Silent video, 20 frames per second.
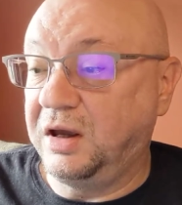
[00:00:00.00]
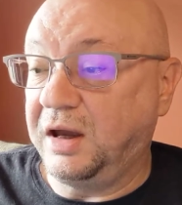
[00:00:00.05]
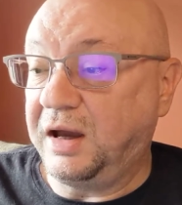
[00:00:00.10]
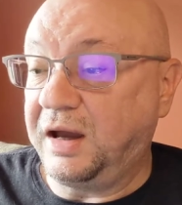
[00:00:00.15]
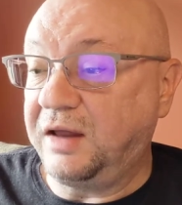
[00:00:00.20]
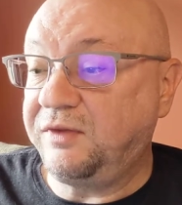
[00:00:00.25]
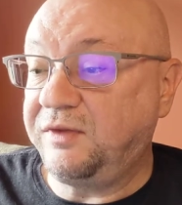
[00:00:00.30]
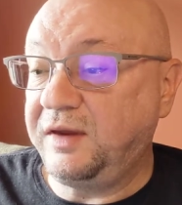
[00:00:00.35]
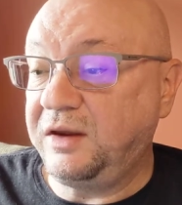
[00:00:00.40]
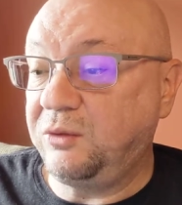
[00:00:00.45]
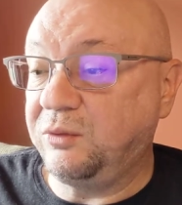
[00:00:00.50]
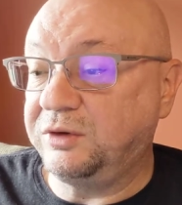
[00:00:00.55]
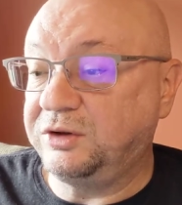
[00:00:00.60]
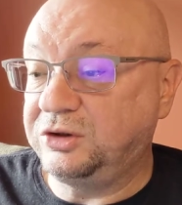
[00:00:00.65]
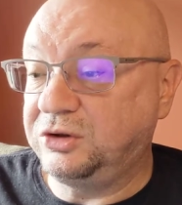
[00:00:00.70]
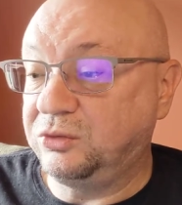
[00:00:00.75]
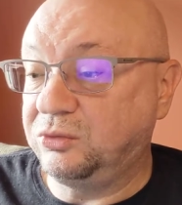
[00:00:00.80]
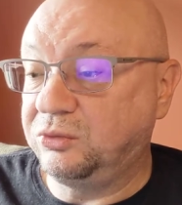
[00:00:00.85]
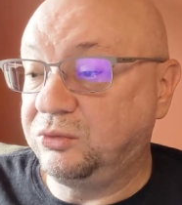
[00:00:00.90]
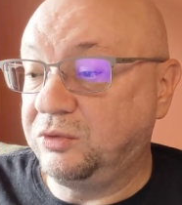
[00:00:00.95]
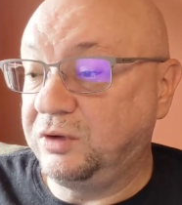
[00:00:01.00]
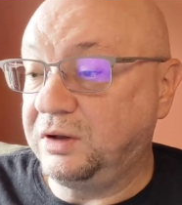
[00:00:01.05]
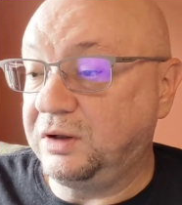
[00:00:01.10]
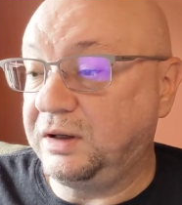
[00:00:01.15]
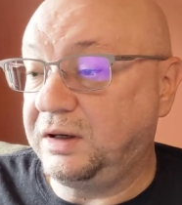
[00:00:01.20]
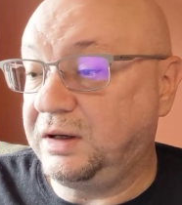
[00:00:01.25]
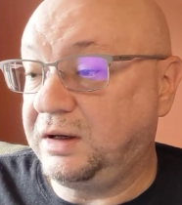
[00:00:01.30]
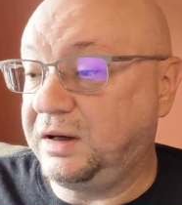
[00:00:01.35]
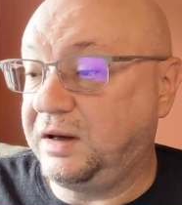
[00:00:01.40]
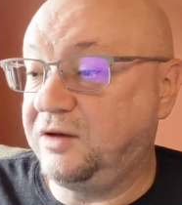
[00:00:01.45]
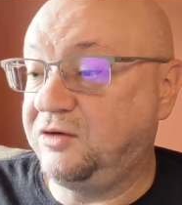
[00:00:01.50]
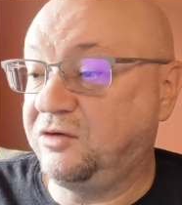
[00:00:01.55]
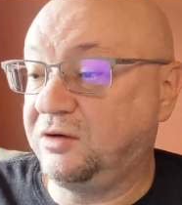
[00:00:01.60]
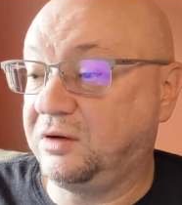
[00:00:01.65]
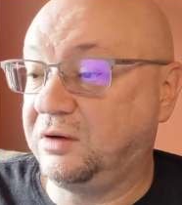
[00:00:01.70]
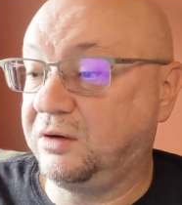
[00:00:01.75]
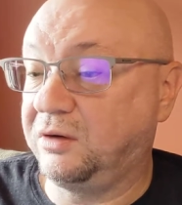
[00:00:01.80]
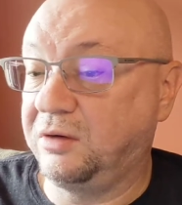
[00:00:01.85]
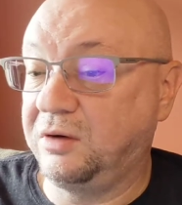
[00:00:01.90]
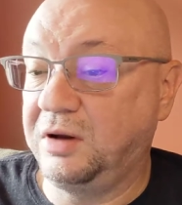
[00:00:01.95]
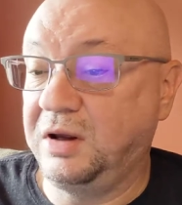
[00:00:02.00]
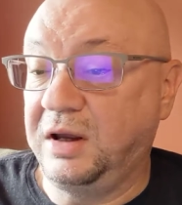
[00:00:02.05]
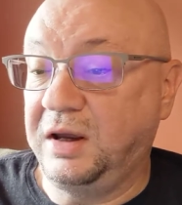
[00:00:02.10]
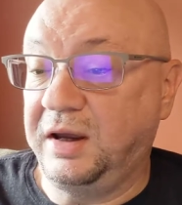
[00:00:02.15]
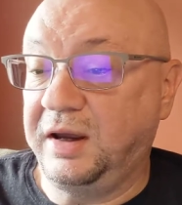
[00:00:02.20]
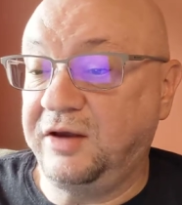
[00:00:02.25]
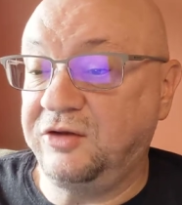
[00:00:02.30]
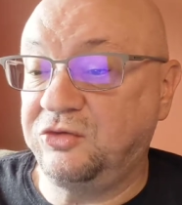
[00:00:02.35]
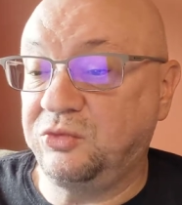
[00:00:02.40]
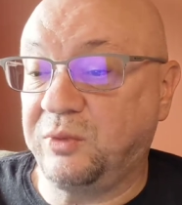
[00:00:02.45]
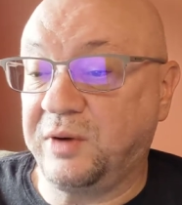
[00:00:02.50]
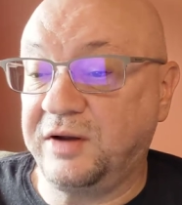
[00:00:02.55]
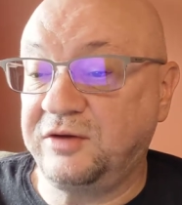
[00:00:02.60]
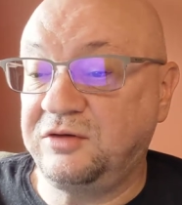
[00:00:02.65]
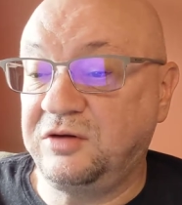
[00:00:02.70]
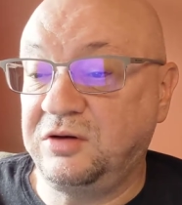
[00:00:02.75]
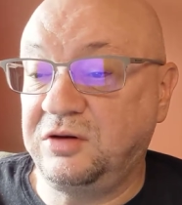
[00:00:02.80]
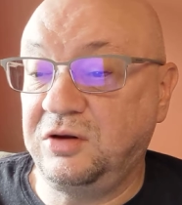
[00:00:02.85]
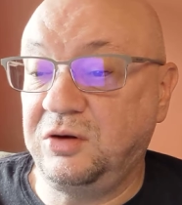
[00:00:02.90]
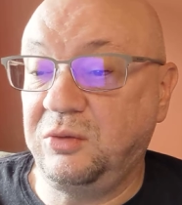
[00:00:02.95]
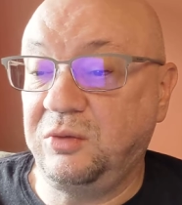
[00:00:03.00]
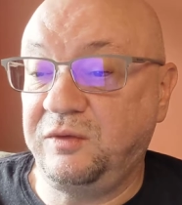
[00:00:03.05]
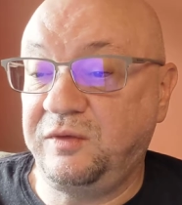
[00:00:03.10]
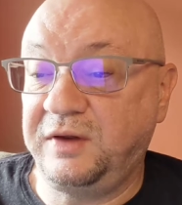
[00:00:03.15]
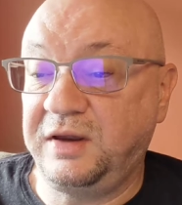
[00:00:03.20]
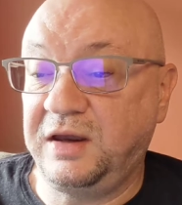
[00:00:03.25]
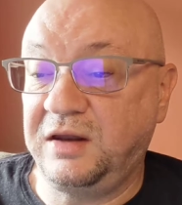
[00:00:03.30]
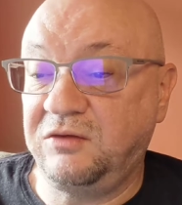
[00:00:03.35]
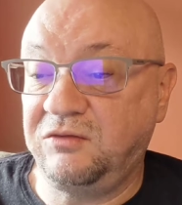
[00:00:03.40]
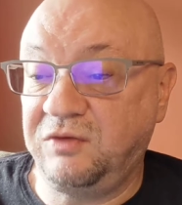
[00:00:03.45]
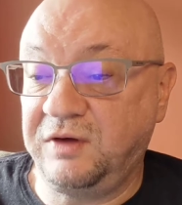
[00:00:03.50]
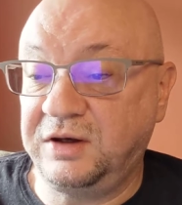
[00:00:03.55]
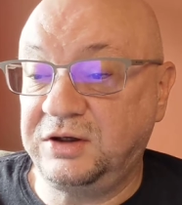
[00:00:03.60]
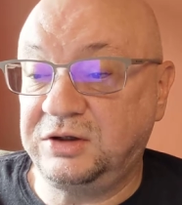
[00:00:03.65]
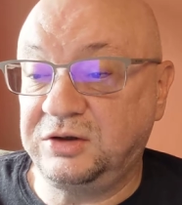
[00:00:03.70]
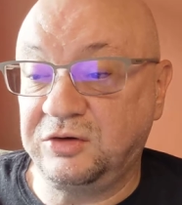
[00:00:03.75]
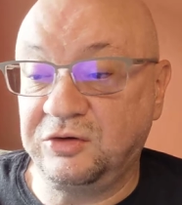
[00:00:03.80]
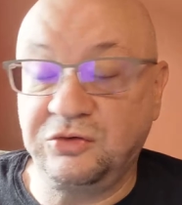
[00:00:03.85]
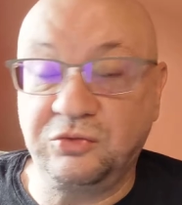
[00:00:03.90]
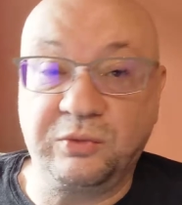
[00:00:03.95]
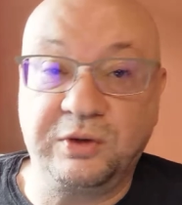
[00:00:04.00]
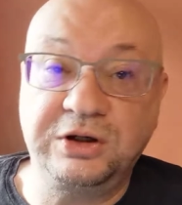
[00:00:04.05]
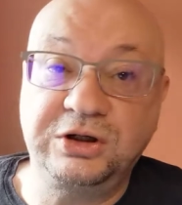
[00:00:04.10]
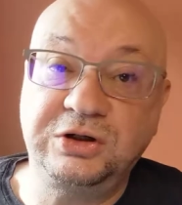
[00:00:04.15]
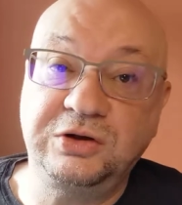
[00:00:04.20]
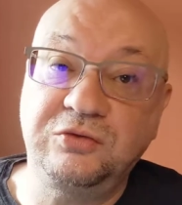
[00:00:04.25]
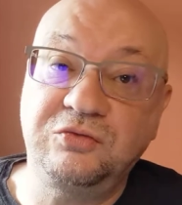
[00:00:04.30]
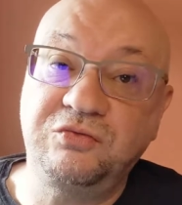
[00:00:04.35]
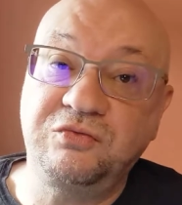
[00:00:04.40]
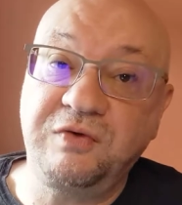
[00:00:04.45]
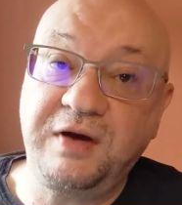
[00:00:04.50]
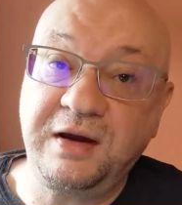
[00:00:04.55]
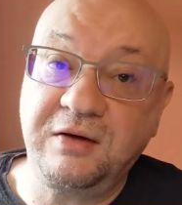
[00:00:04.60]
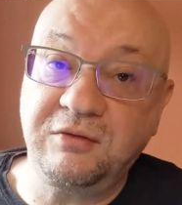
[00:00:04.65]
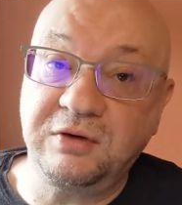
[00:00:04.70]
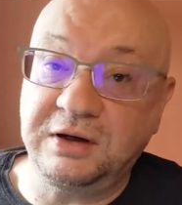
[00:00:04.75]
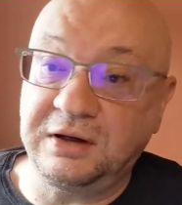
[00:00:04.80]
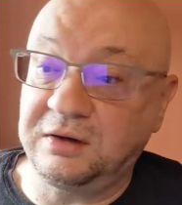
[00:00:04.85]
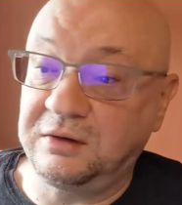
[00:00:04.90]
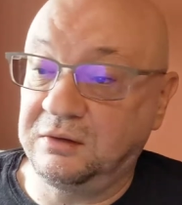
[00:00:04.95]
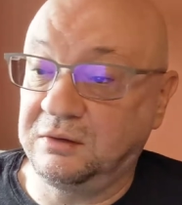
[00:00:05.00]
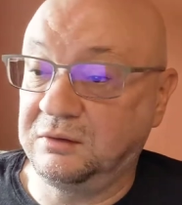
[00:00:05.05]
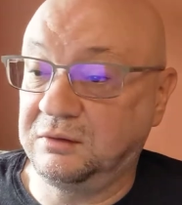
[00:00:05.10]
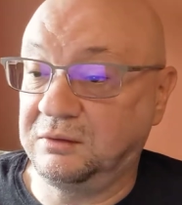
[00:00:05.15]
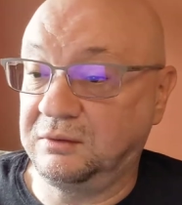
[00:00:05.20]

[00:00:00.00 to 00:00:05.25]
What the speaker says: I think what you really need to learn is what to do with the adventures once you've found it.